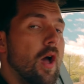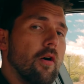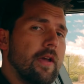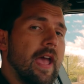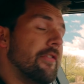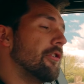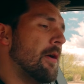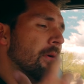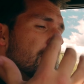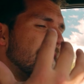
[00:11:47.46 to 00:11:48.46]
Okay, so
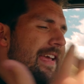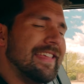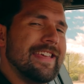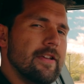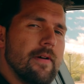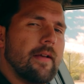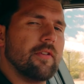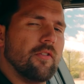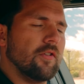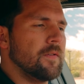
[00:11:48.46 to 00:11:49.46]
now we're going to take the
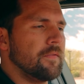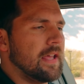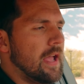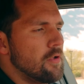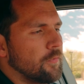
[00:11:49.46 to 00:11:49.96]
UX250h